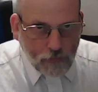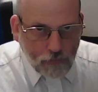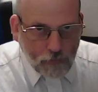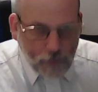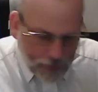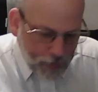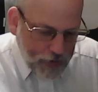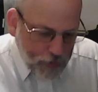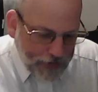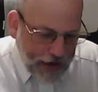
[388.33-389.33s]
That's what
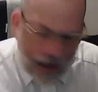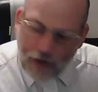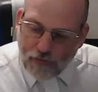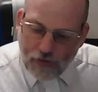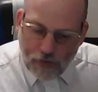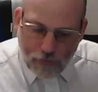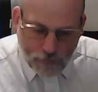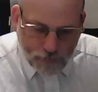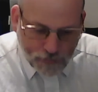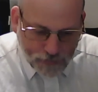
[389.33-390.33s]
you deny over here.
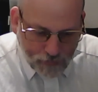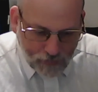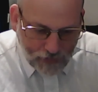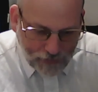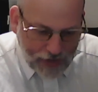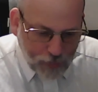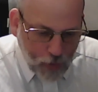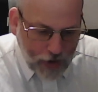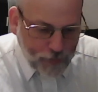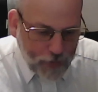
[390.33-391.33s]
That's
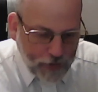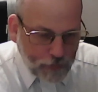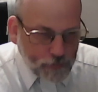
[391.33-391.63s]
why it's bad.